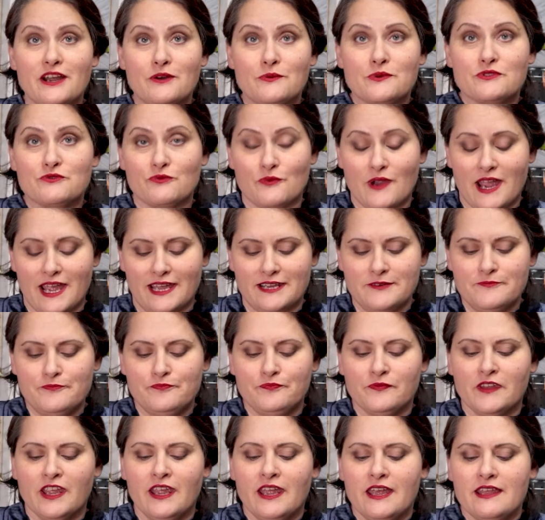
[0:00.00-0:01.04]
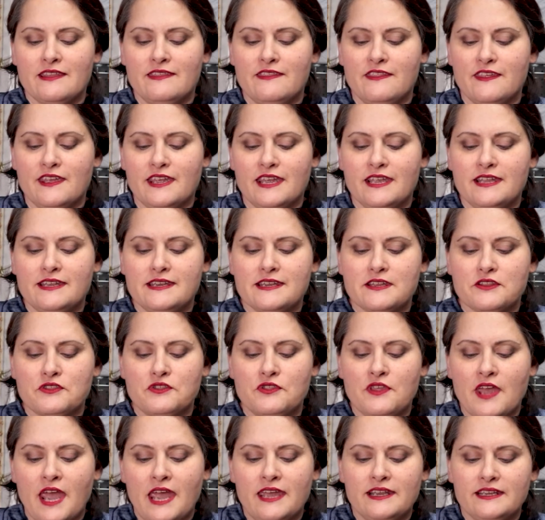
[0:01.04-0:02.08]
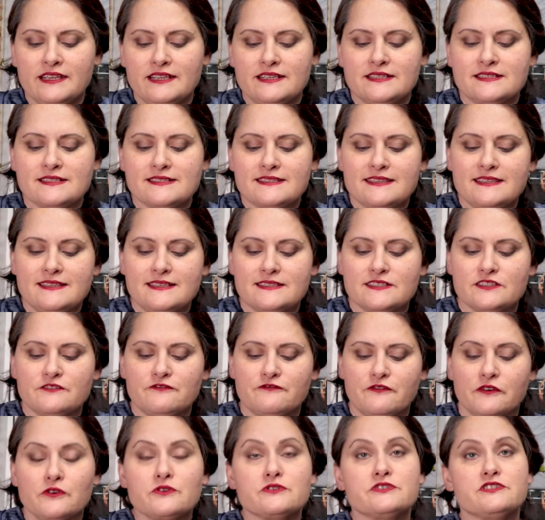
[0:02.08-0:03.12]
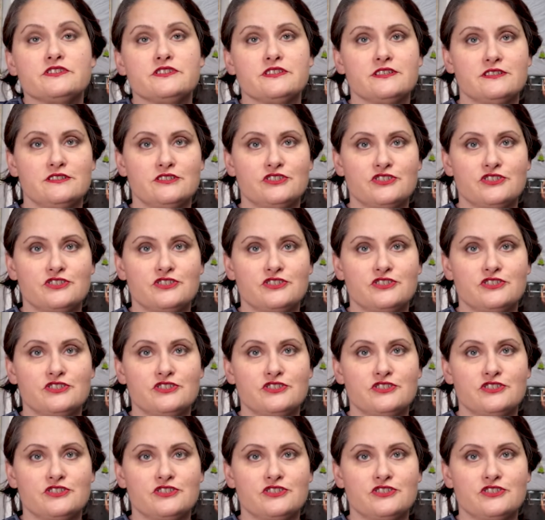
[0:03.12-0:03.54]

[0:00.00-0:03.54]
out with red, then that is this first